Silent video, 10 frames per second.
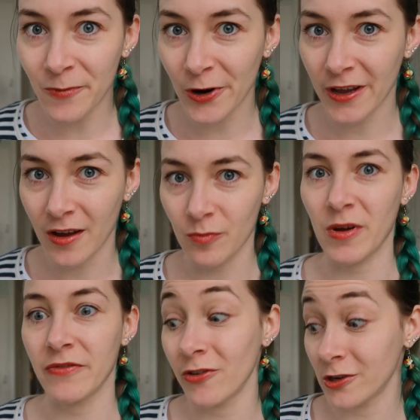working on my
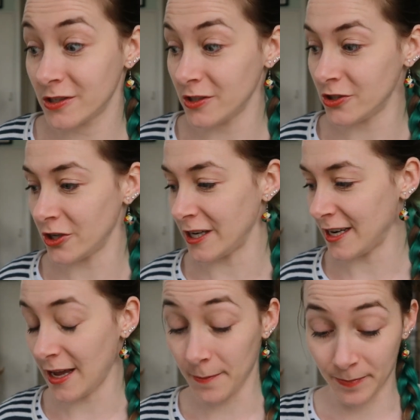Vertices Unite
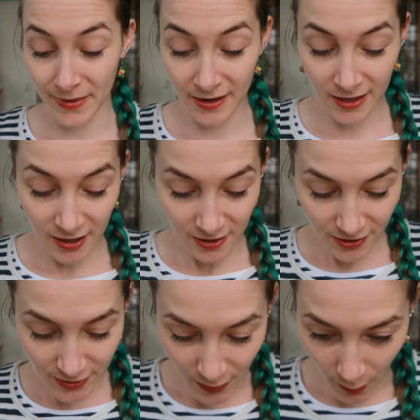again.
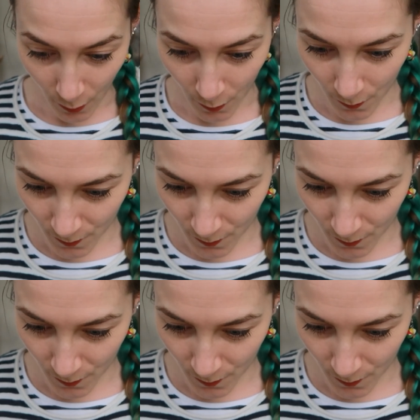So,